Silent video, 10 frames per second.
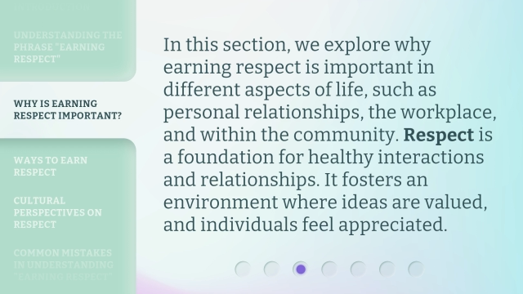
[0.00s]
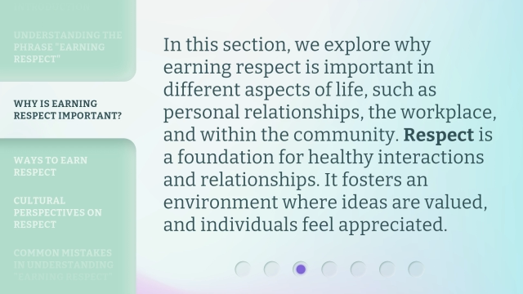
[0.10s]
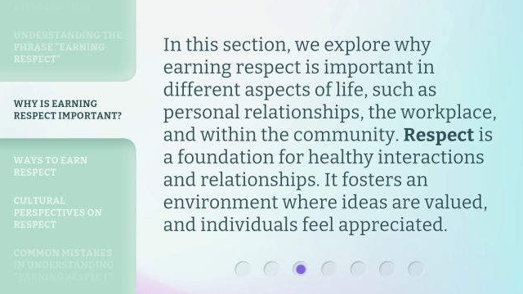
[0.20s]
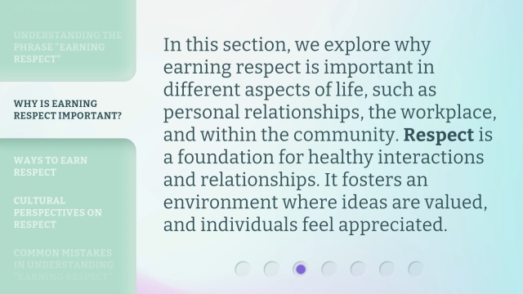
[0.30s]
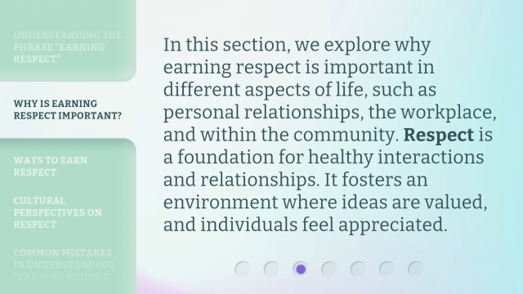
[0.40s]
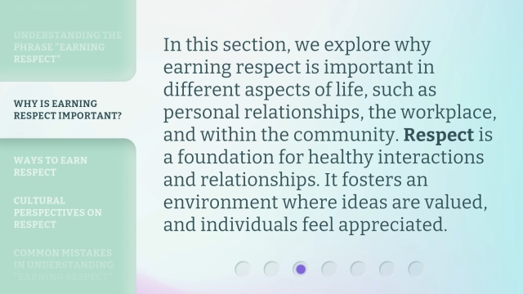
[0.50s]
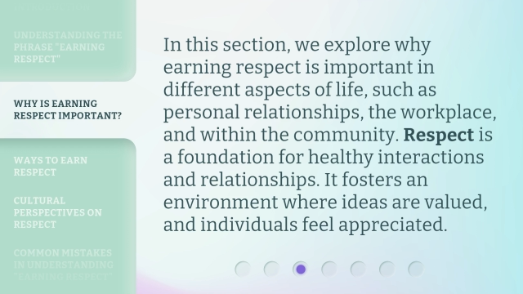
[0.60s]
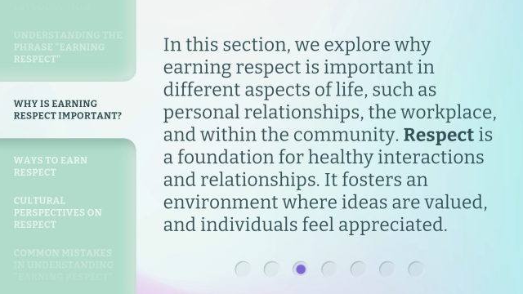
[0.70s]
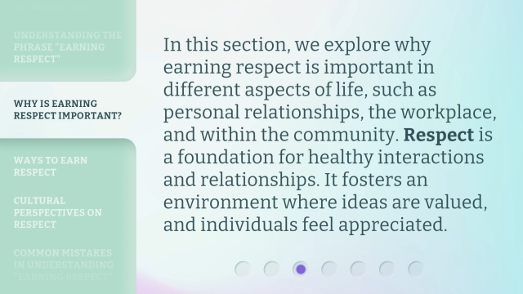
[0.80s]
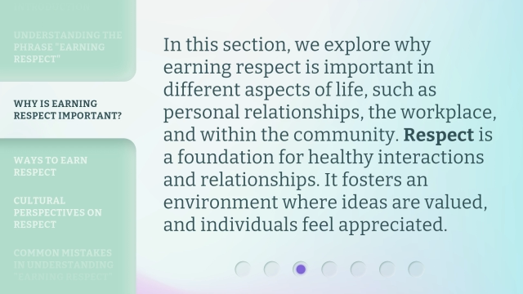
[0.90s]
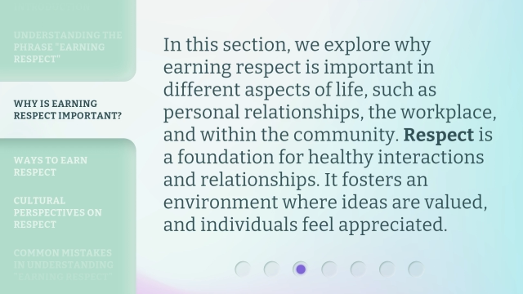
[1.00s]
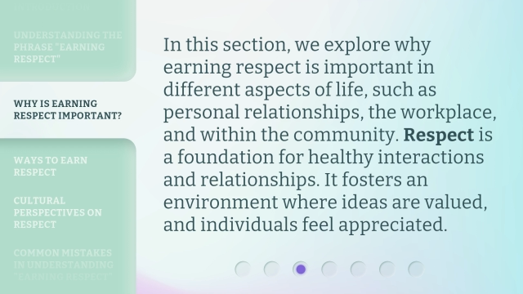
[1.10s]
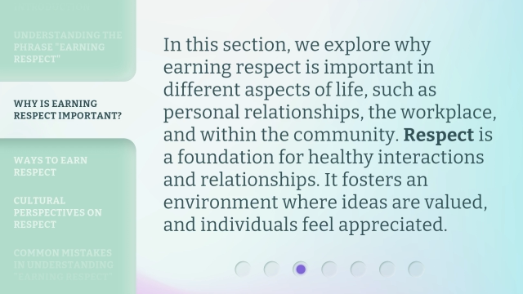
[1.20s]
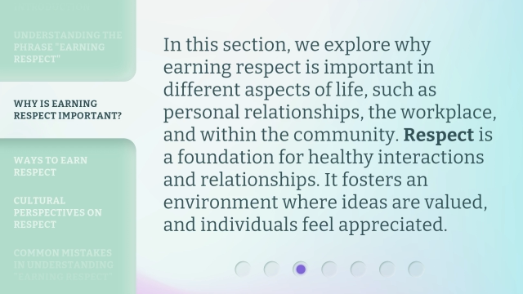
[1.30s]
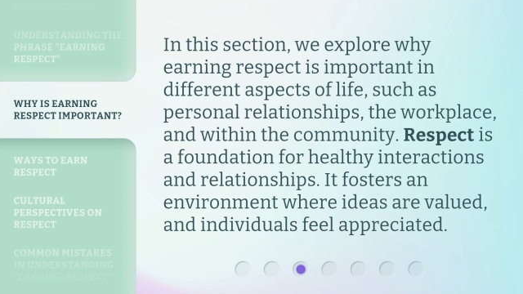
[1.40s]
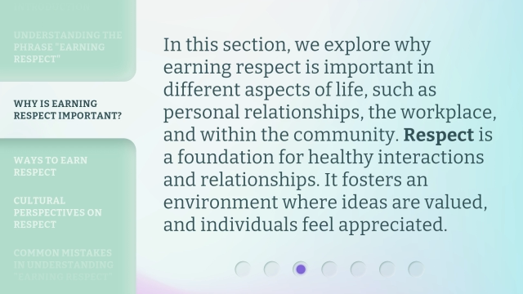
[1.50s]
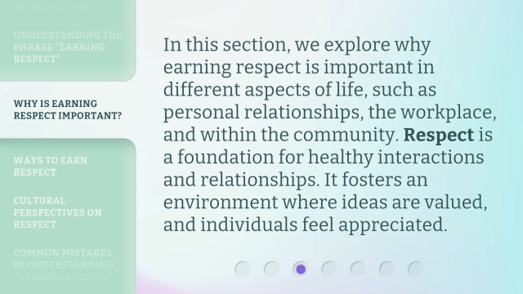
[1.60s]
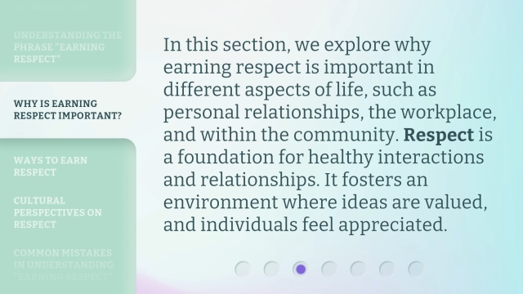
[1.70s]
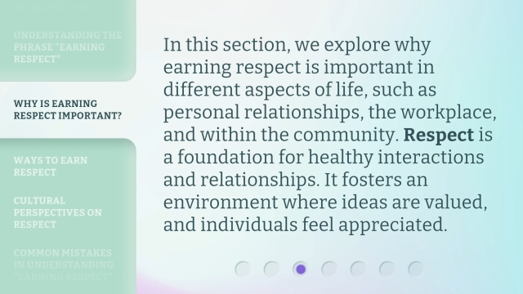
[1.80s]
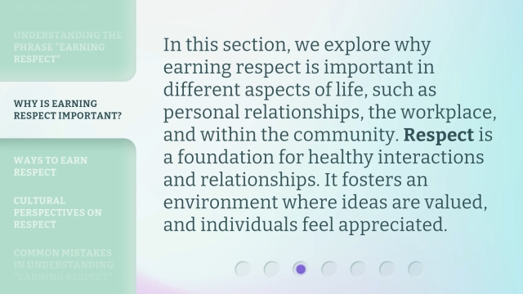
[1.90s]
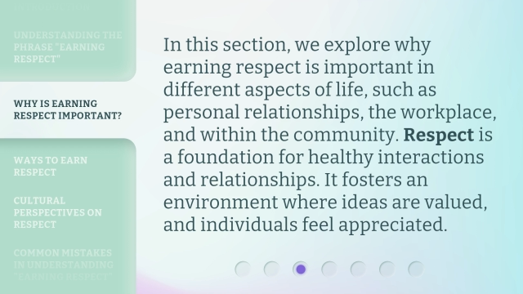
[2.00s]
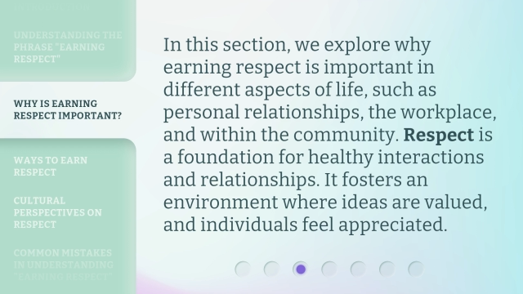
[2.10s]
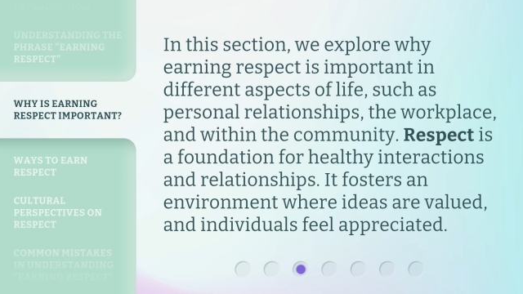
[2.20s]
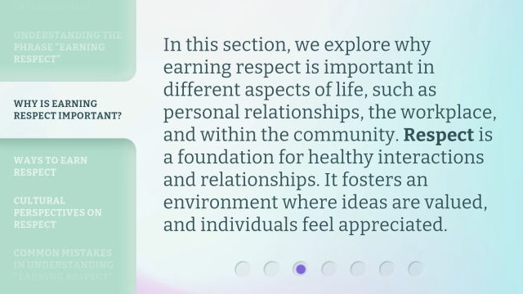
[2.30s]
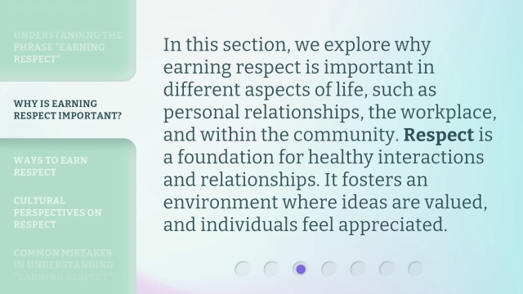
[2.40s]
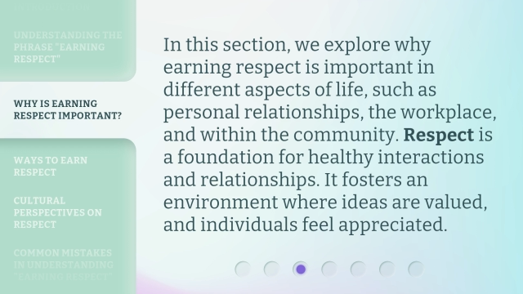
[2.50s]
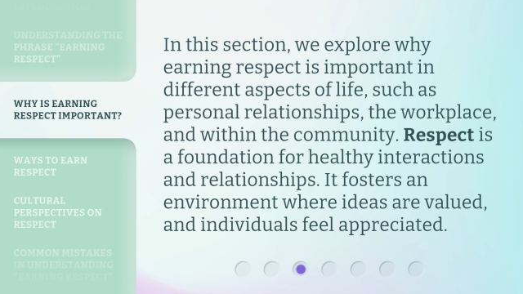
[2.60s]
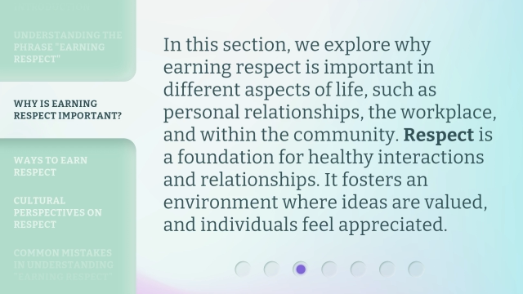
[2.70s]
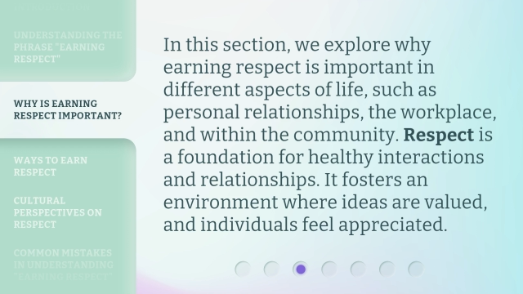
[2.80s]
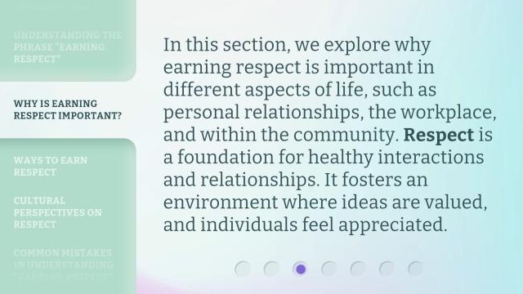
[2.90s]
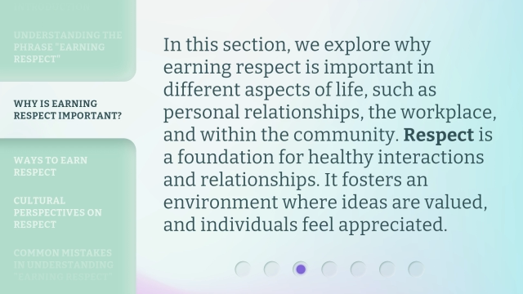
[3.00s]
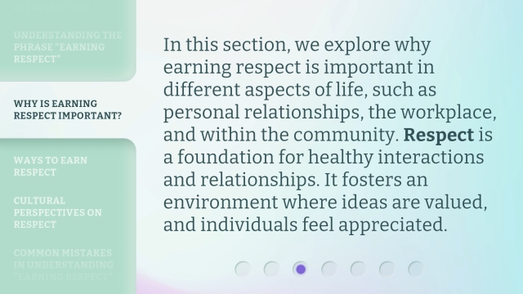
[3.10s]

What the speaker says: [unreadable: no face in view]